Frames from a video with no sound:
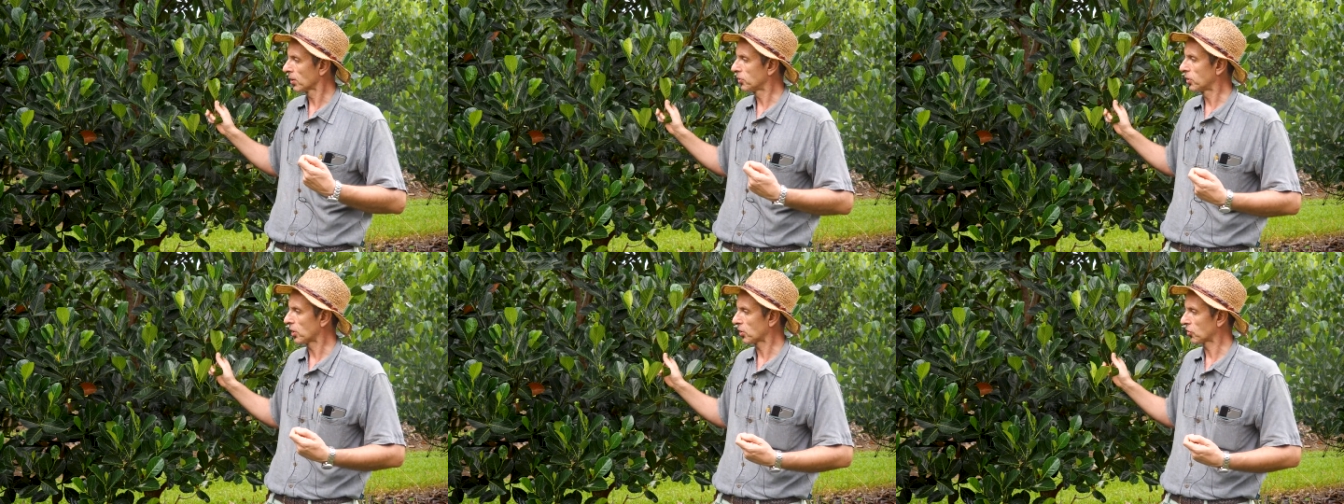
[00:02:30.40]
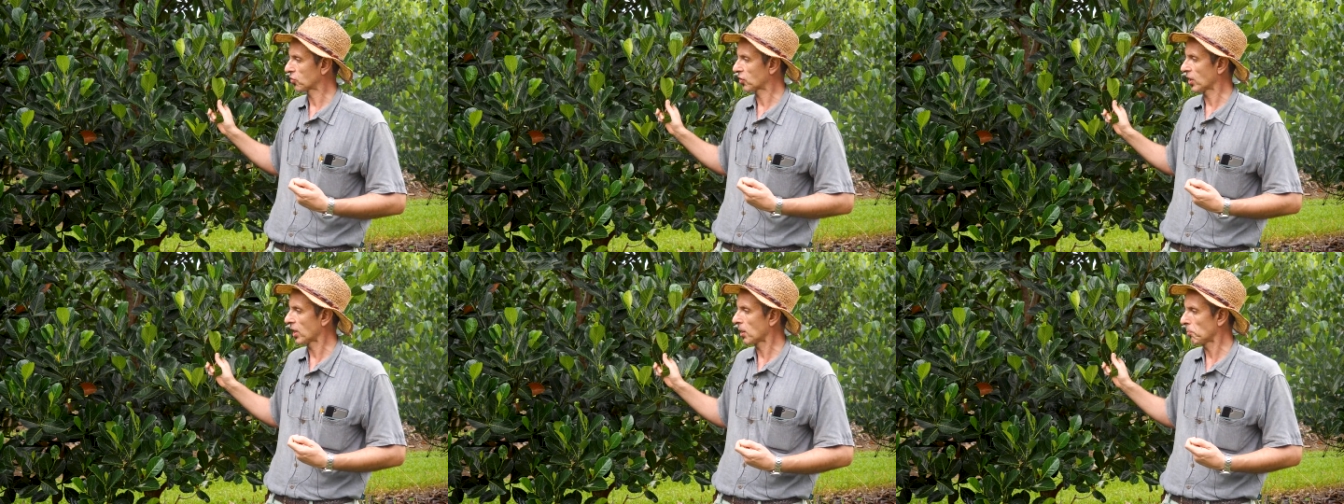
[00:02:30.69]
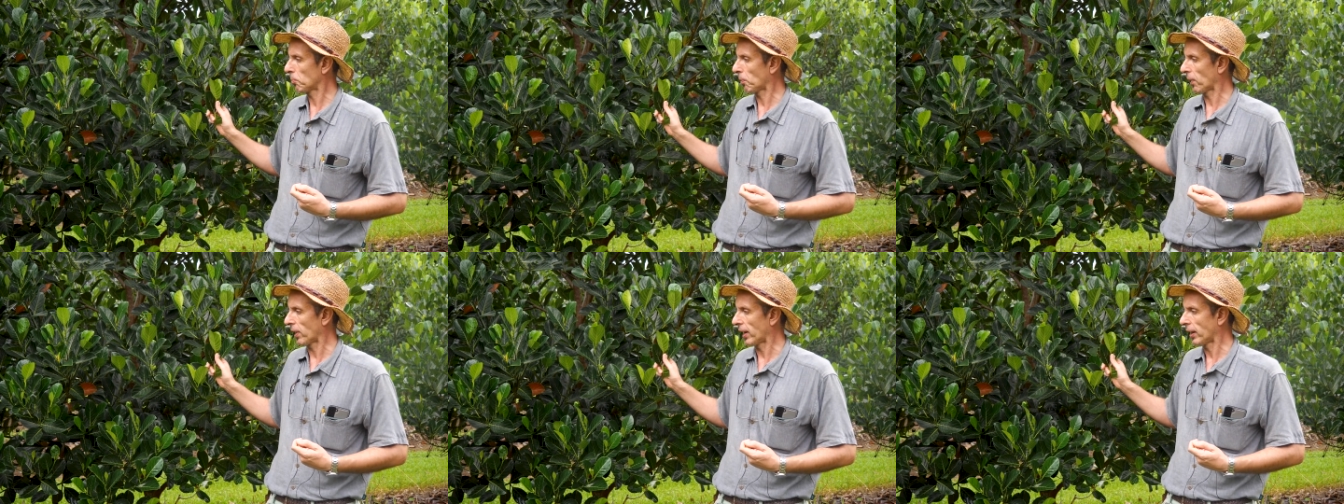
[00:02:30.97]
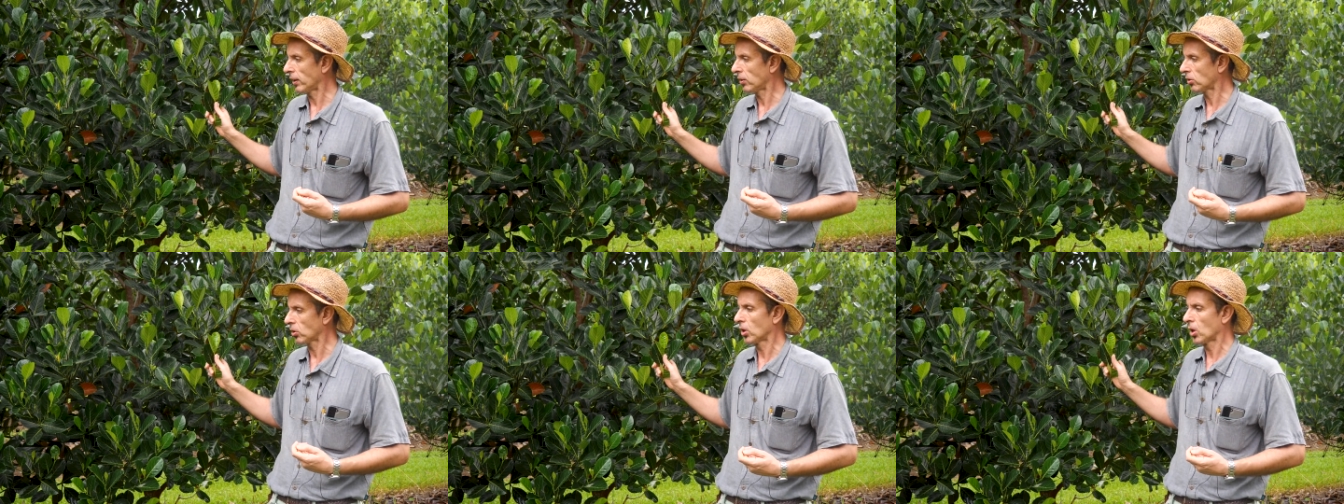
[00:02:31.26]
the same
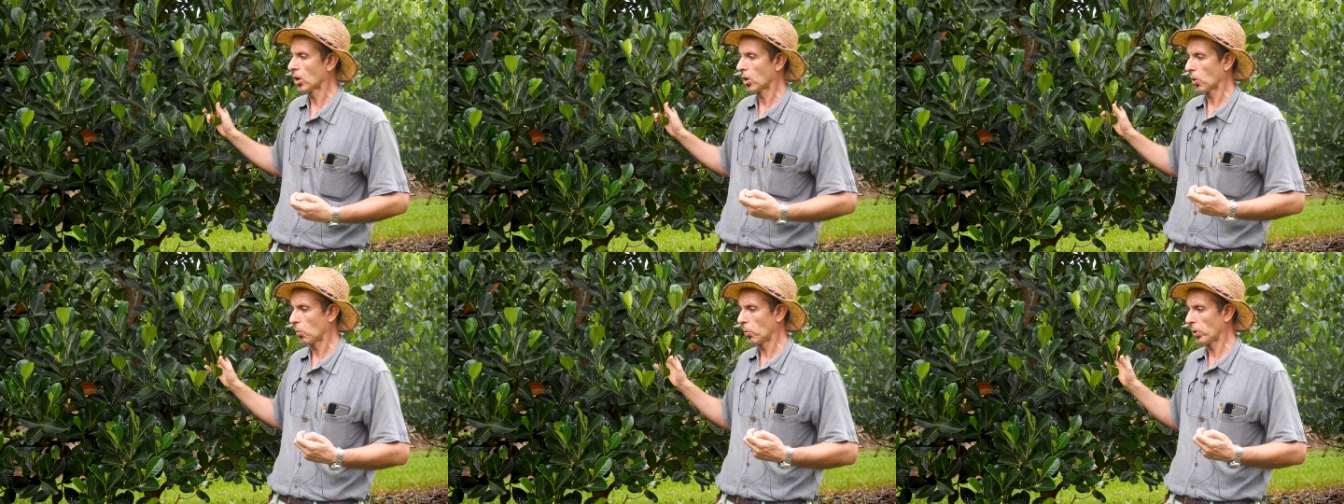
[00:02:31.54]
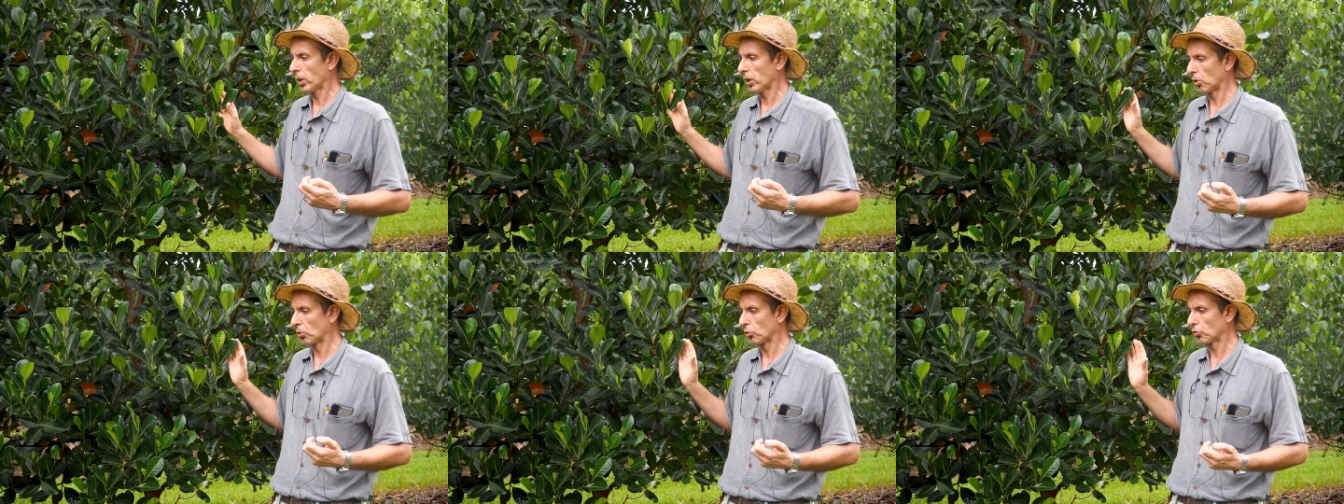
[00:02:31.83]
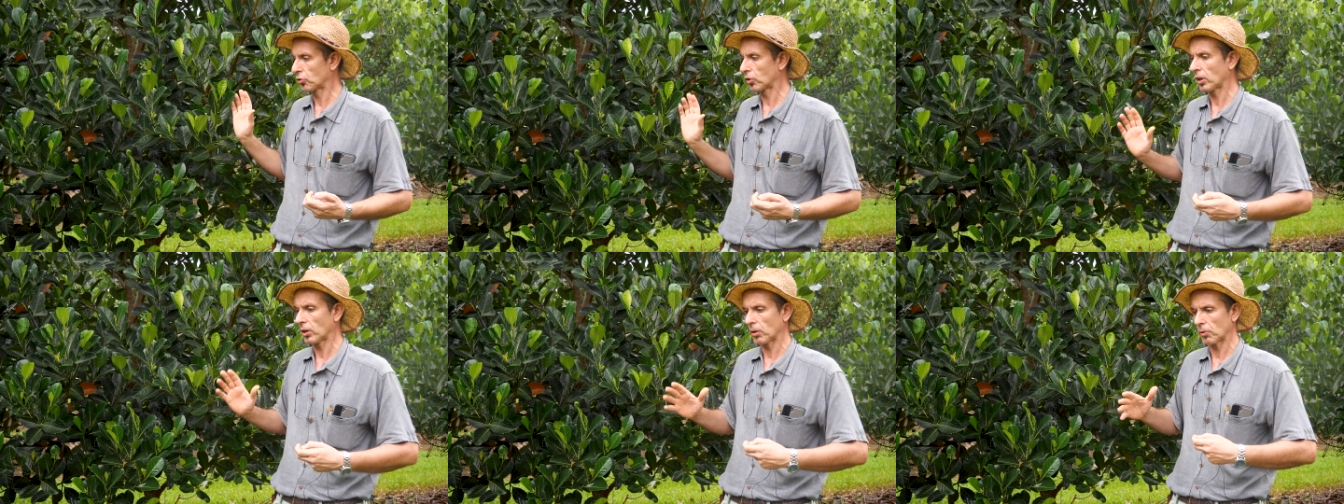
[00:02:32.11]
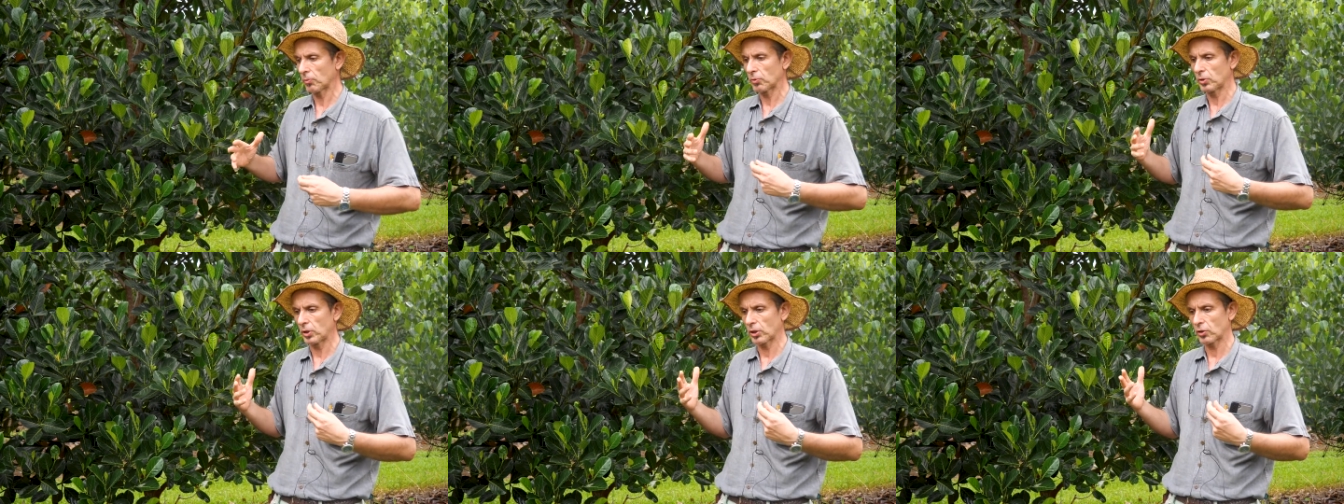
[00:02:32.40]
plant, we're
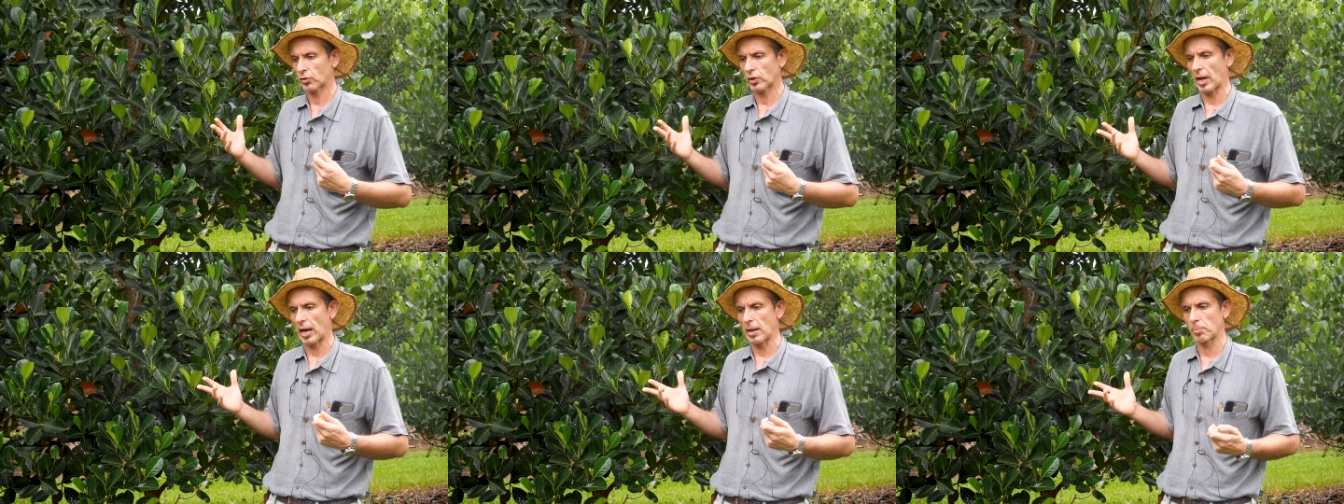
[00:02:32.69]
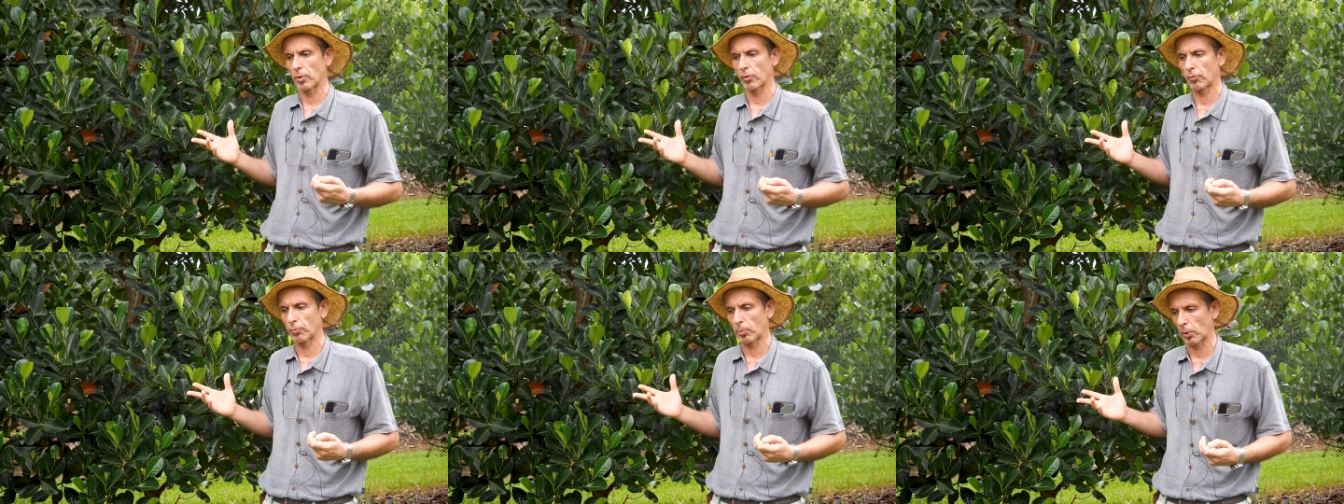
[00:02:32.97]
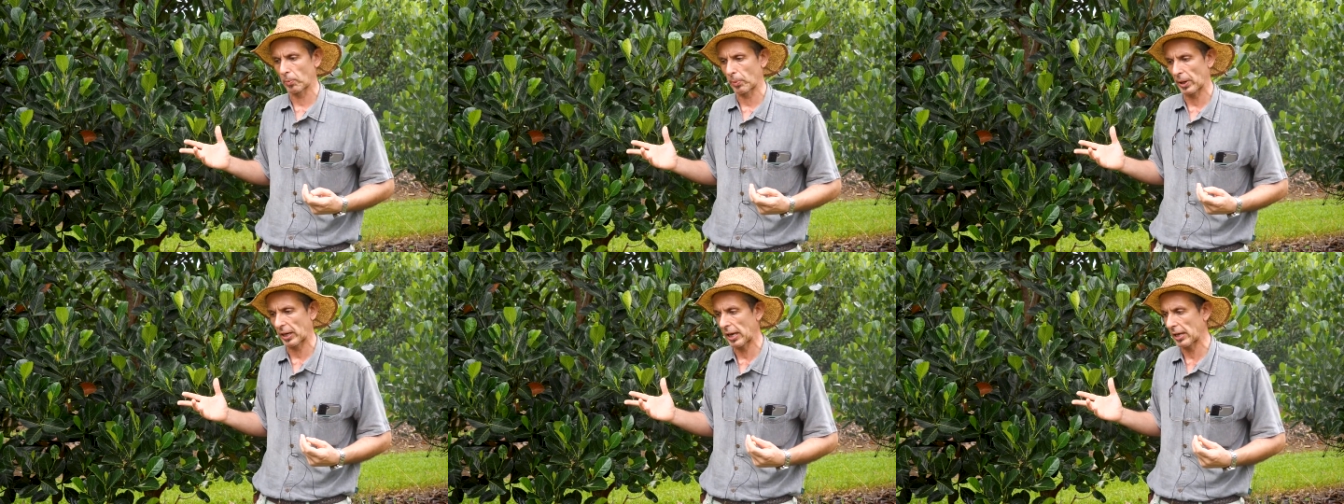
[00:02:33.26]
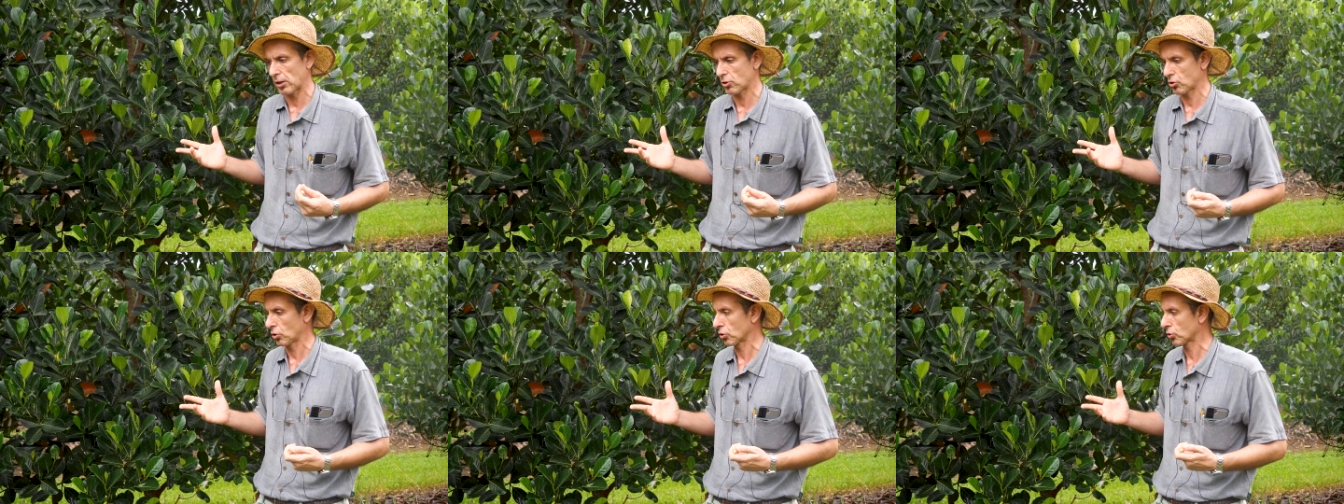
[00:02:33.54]
using this type of
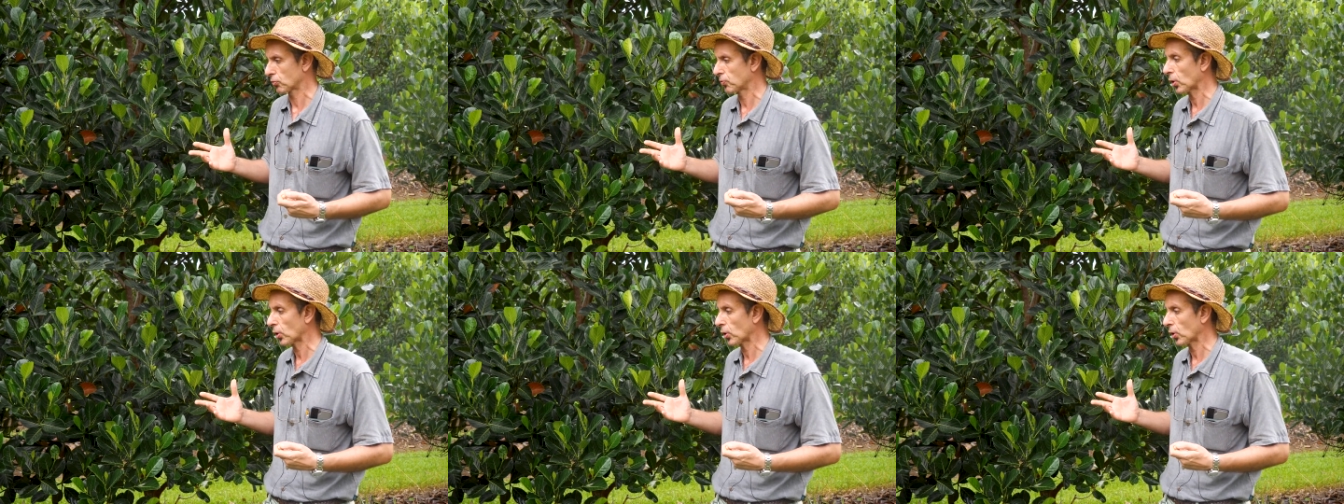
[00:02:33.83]
propagations.